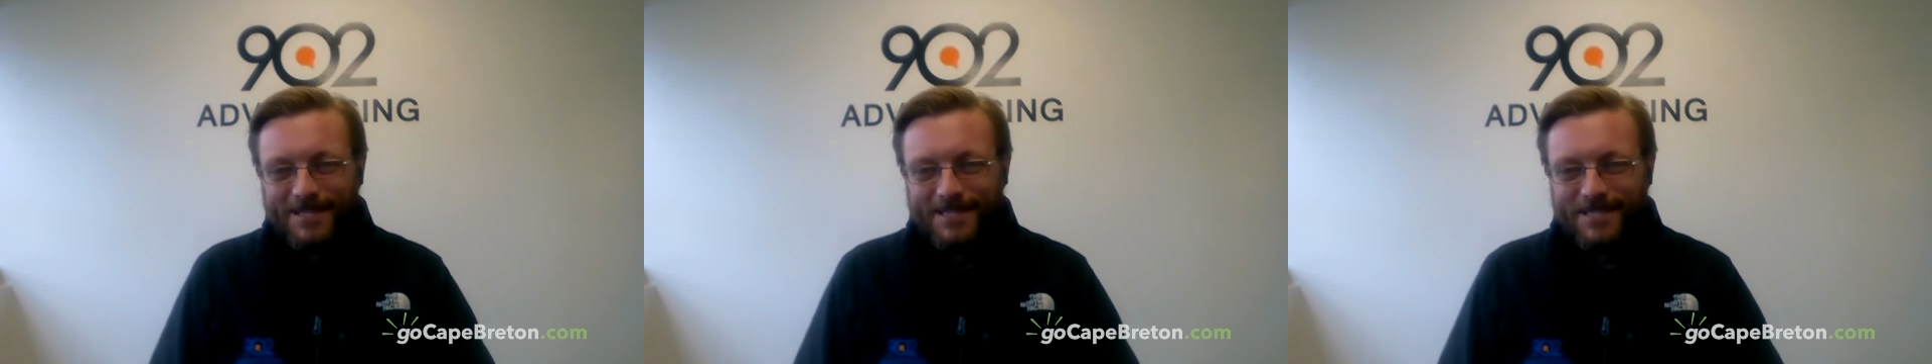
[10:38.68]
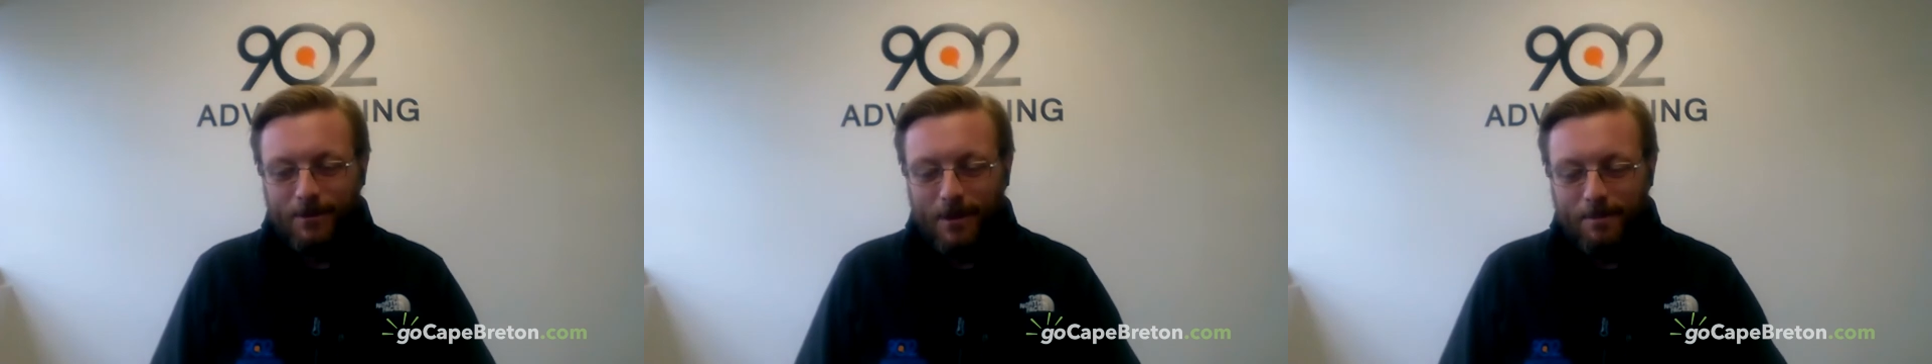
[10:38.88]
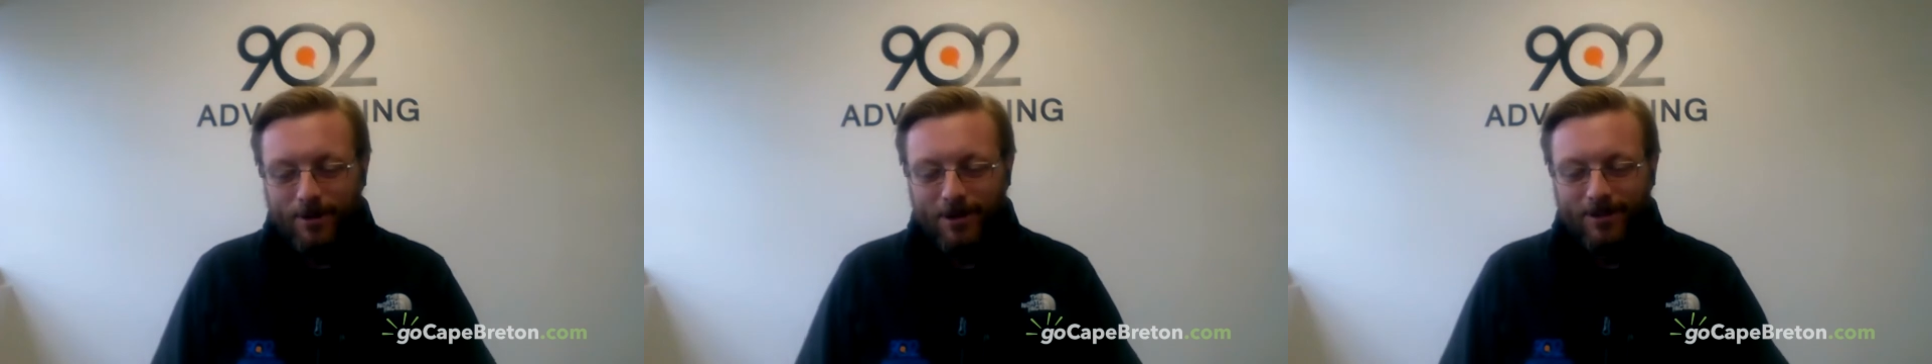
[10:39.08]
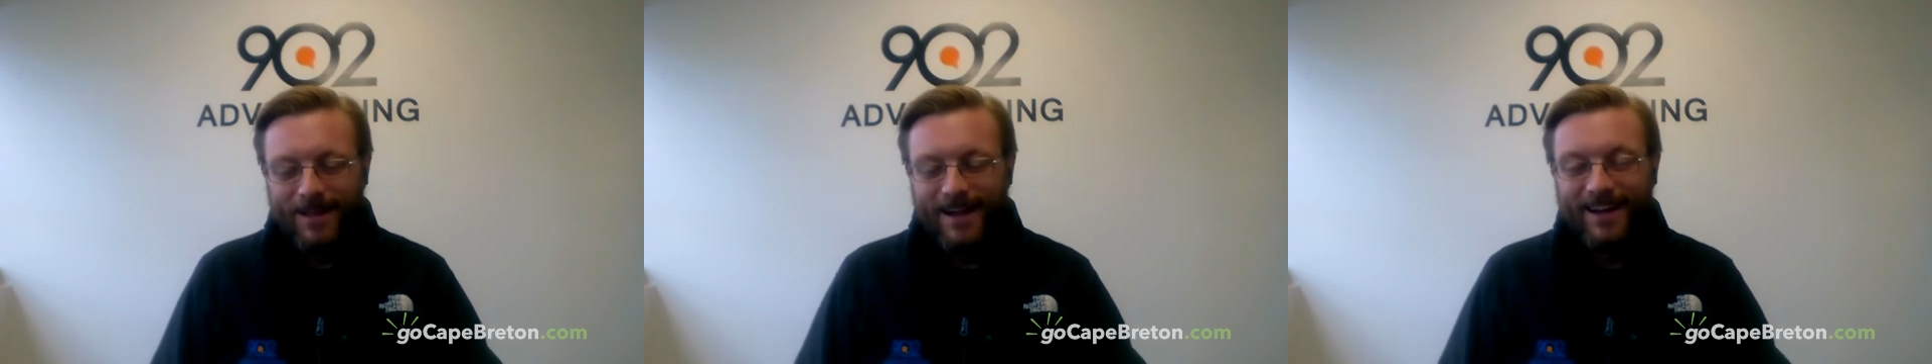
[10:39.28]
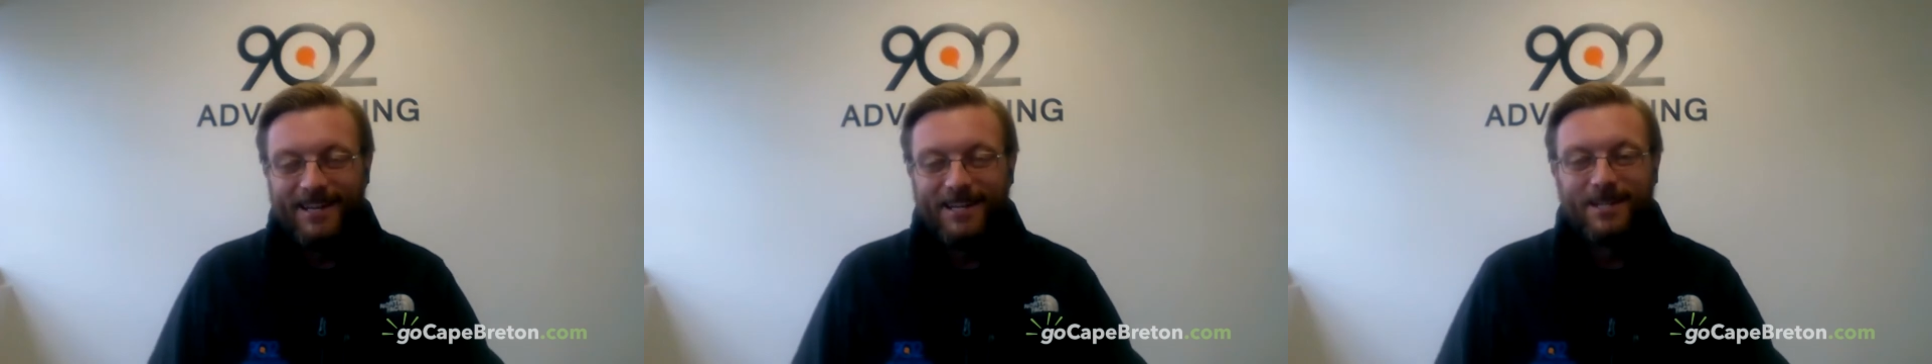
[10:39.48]
We put a
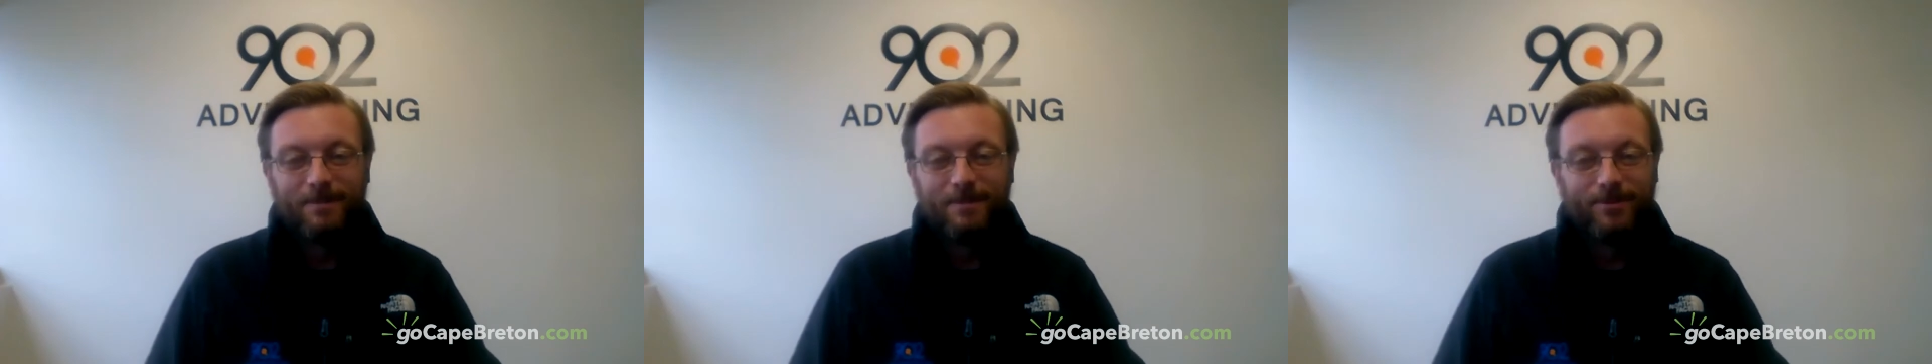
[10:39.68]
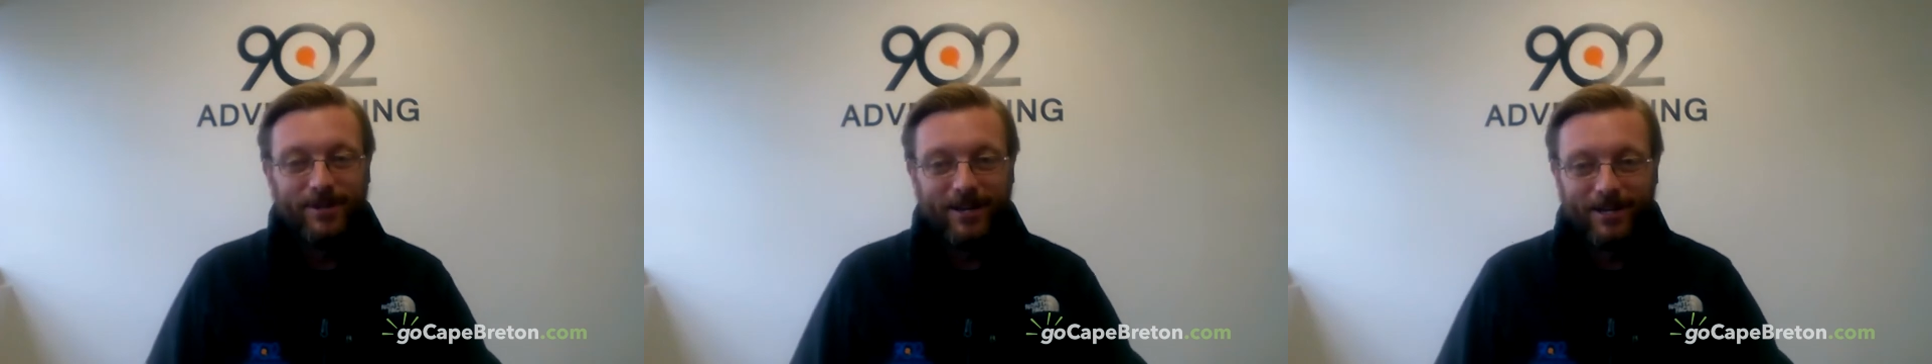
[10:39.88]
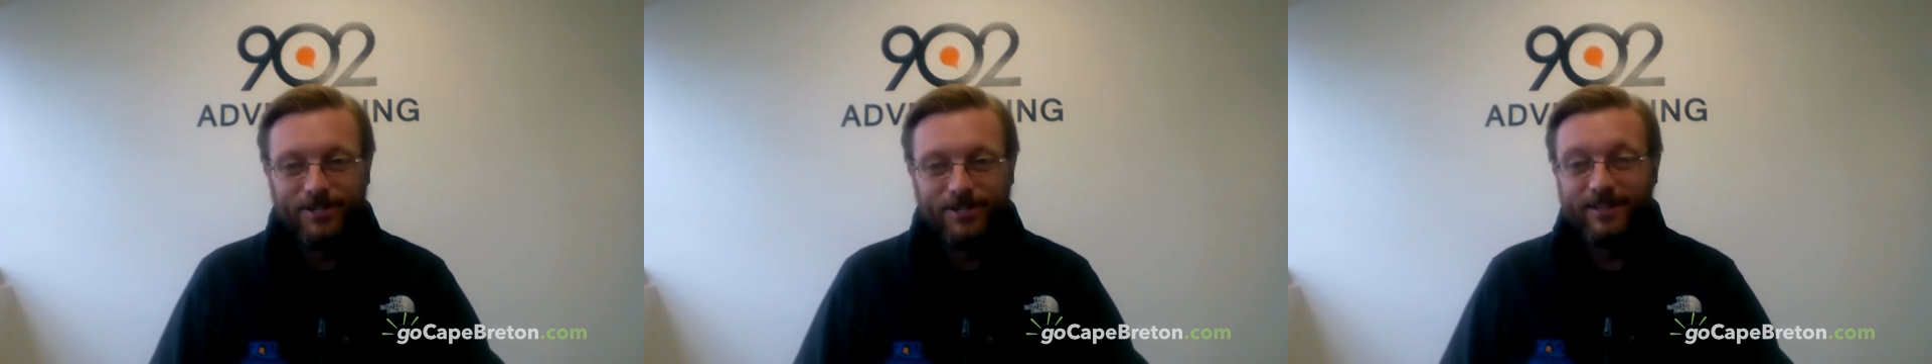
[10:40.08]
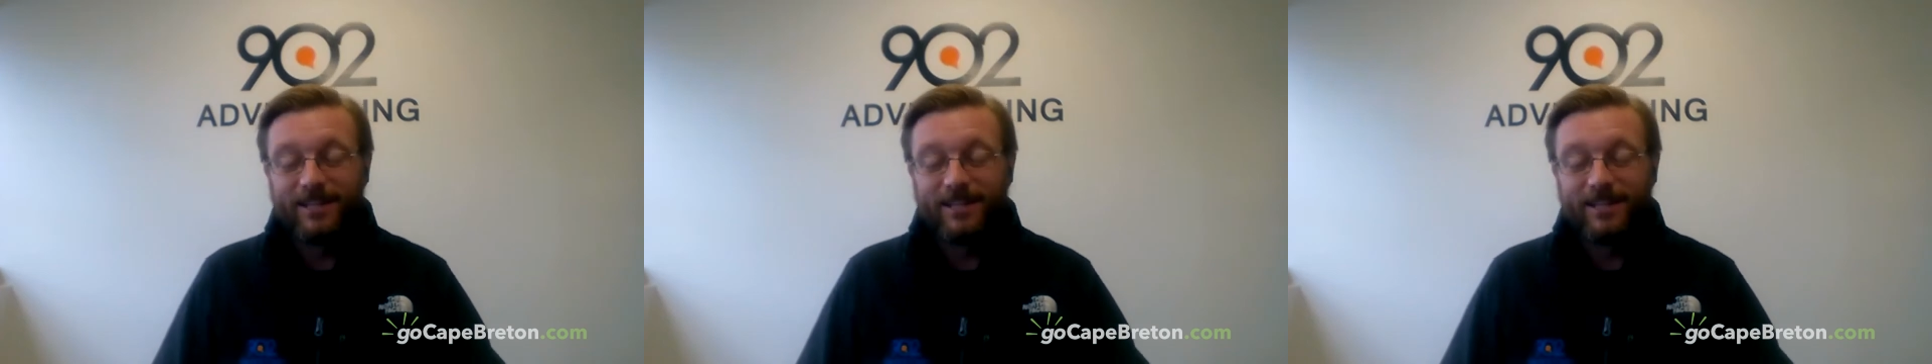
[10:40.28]
lot into the production.